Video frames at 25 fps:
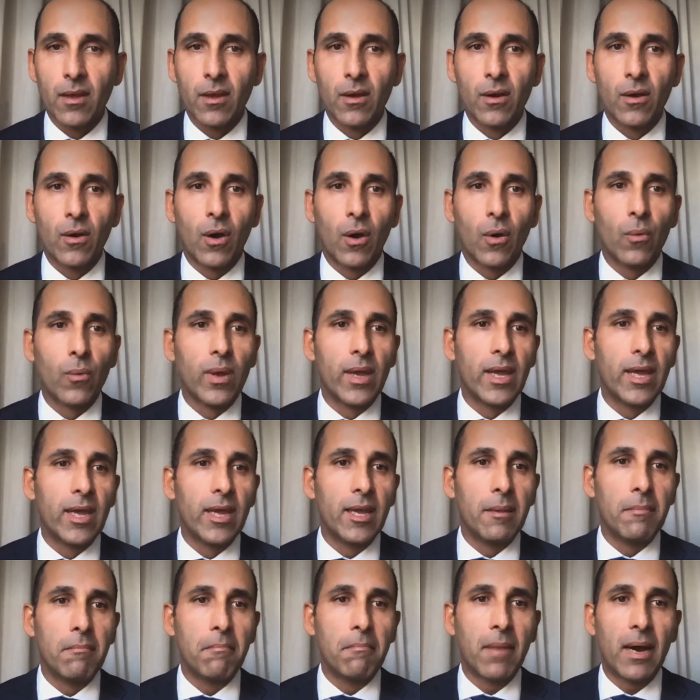We
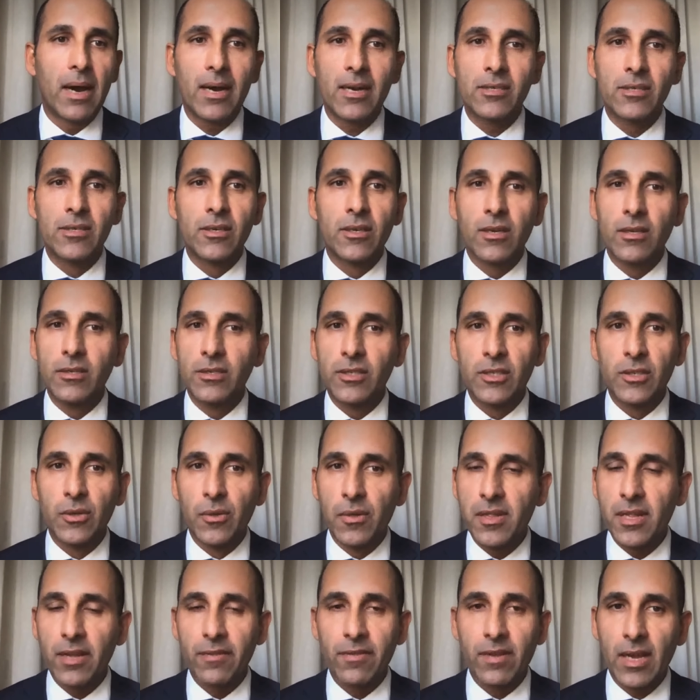managed to continue
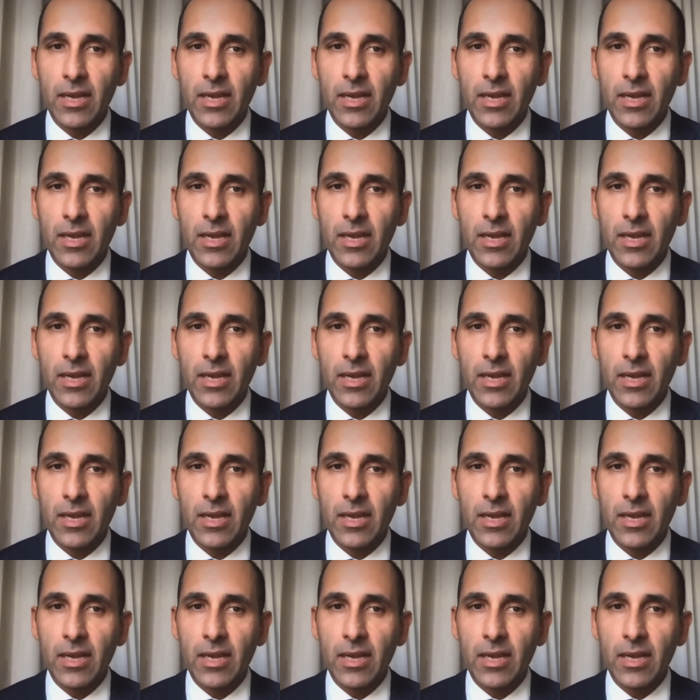serving our